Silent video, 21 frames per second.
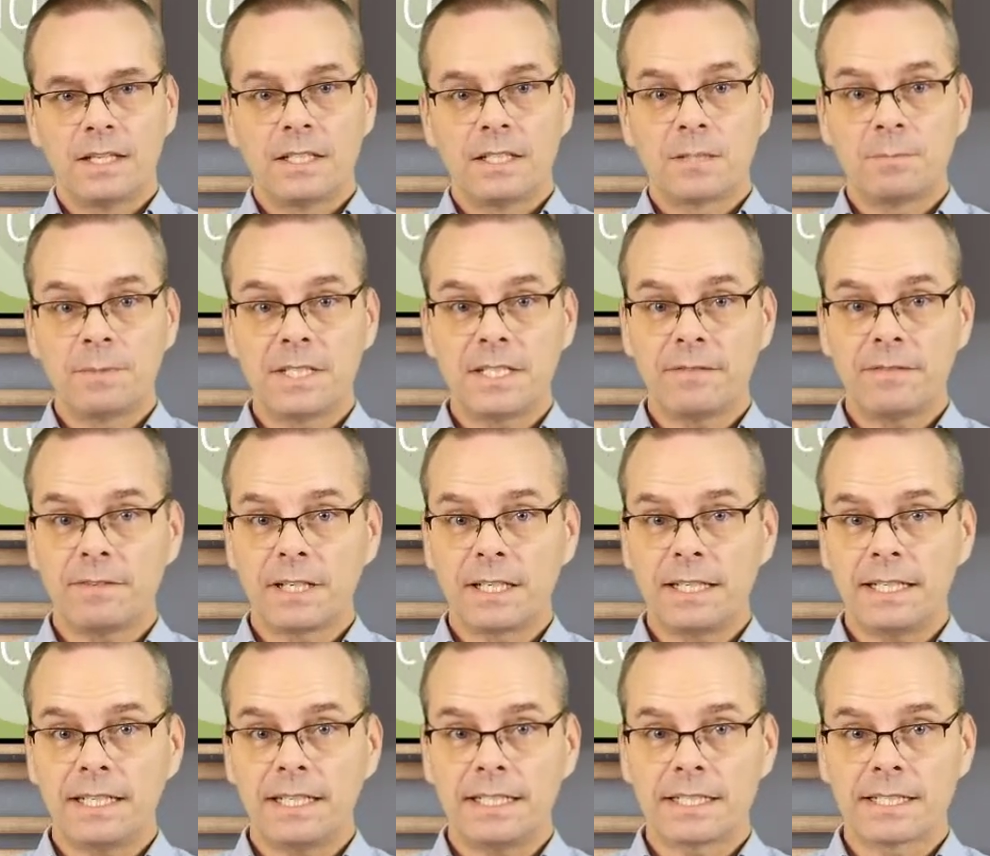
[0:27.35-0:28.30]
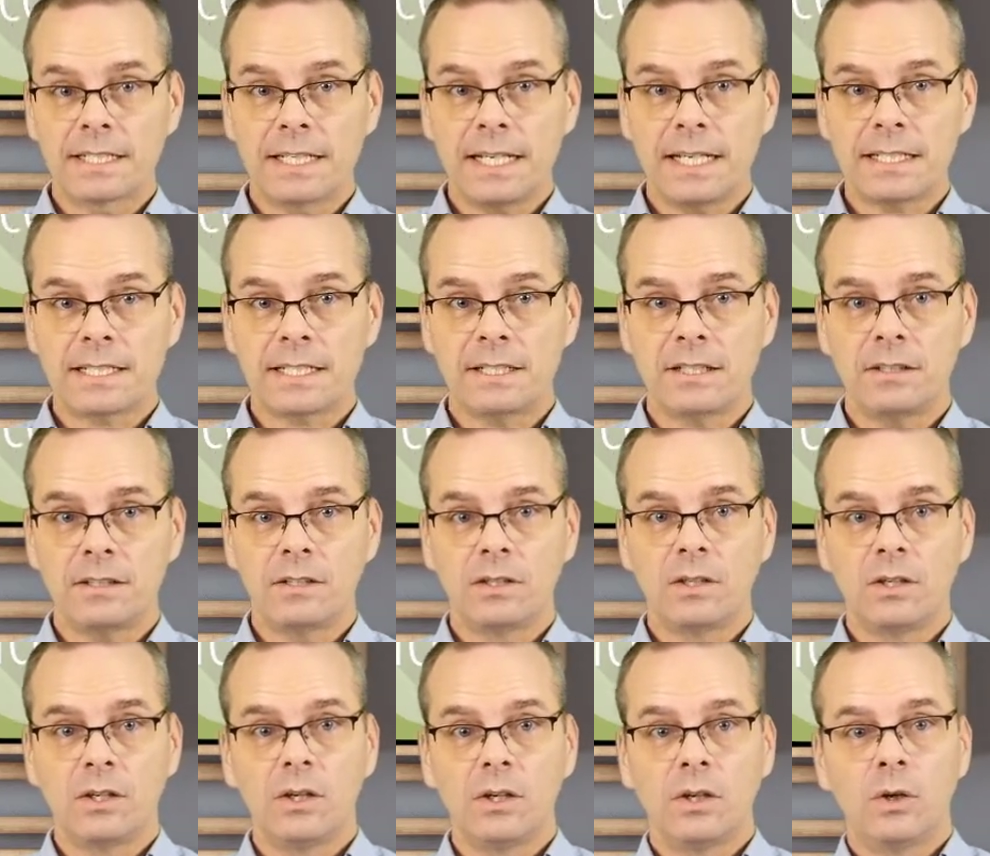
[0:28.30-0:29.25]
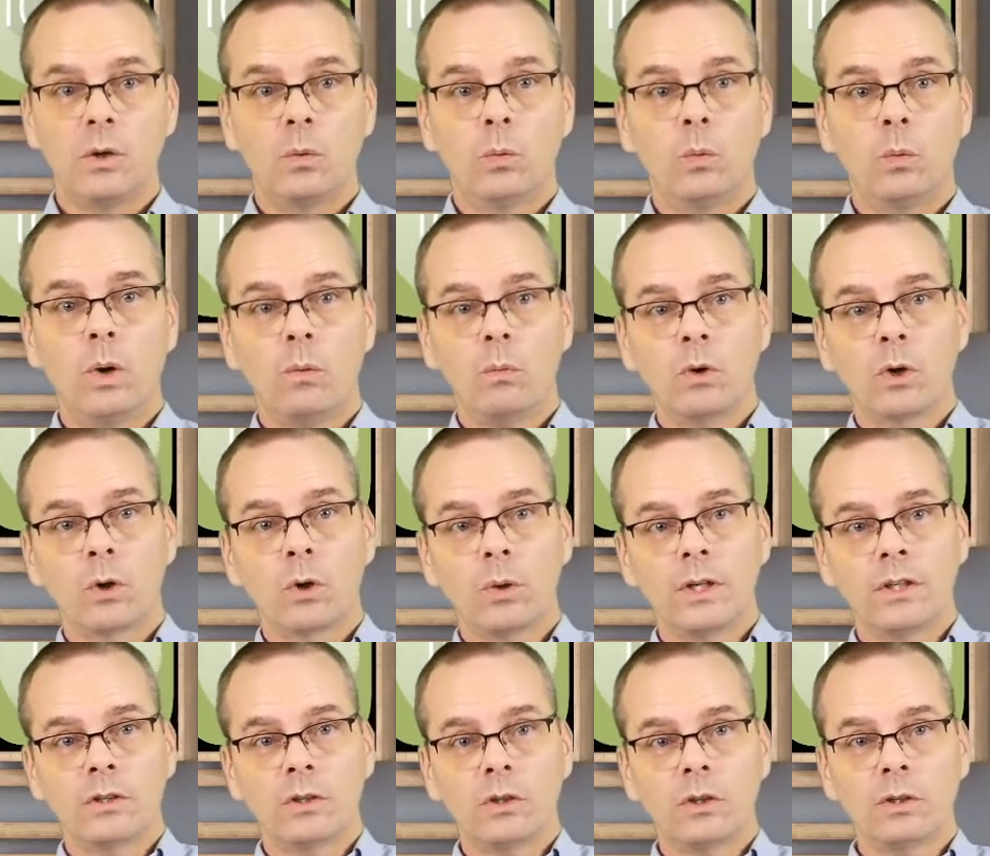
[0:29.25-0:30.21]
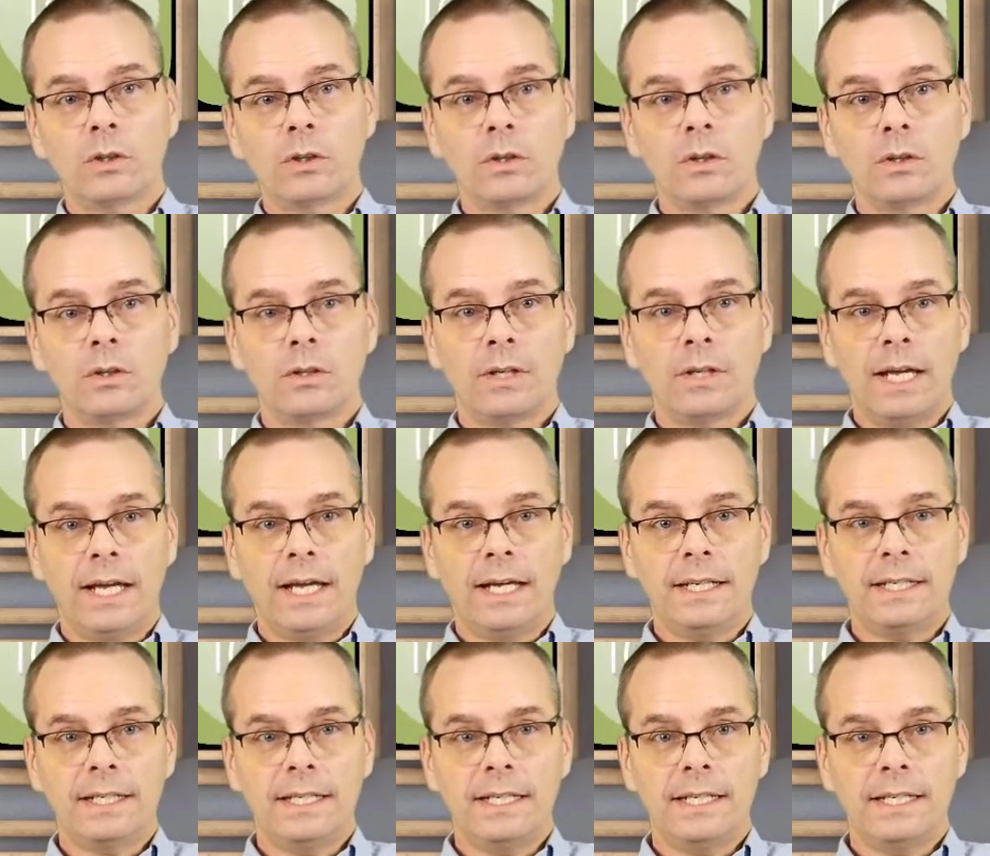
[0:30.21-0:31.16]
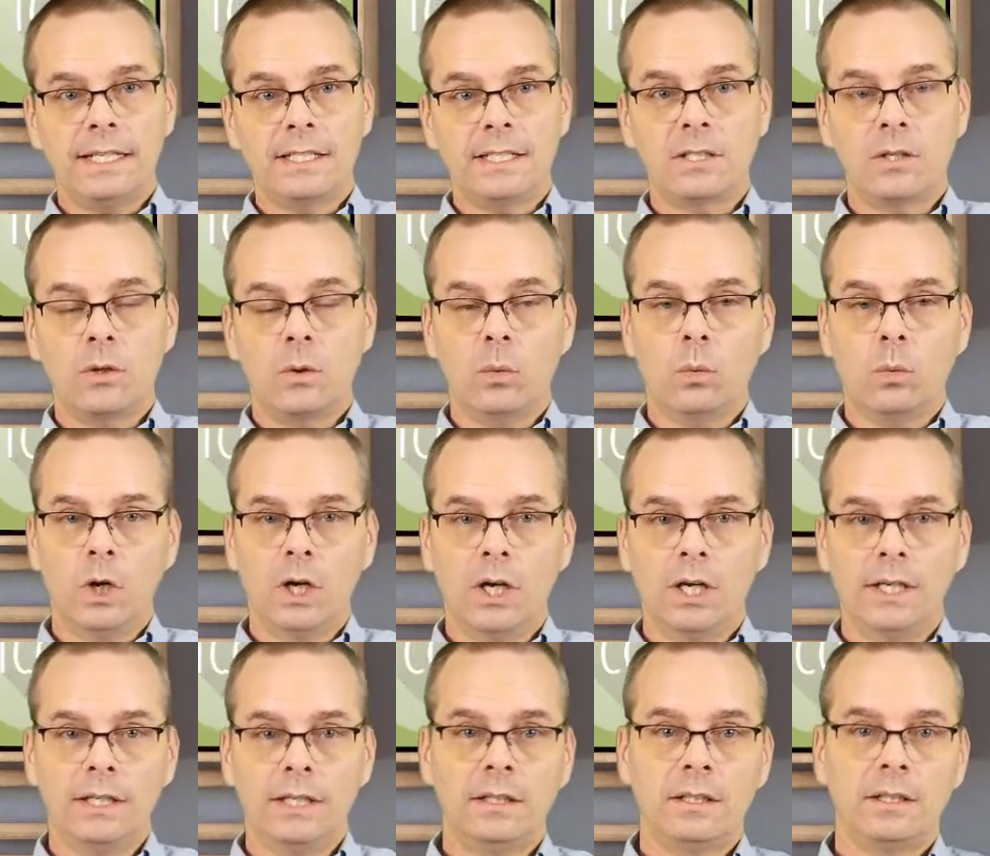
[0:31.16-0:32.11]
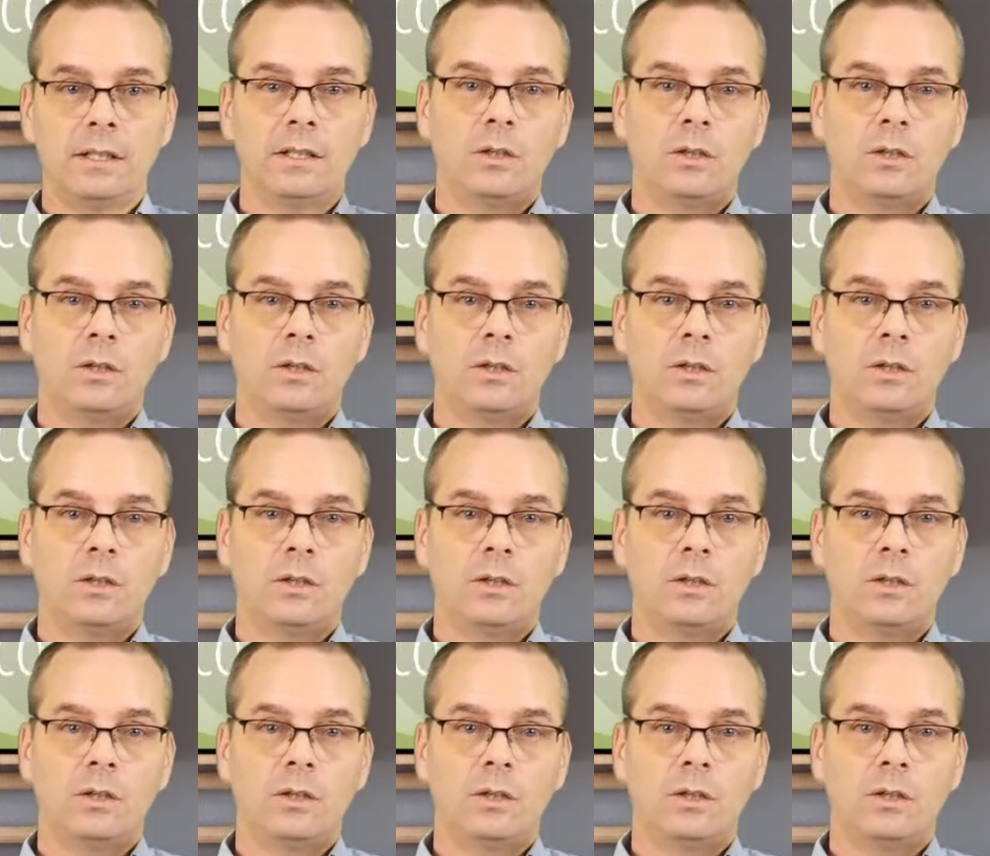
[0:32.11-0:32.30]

Specifically in this lesson, what we're going to look at is 1,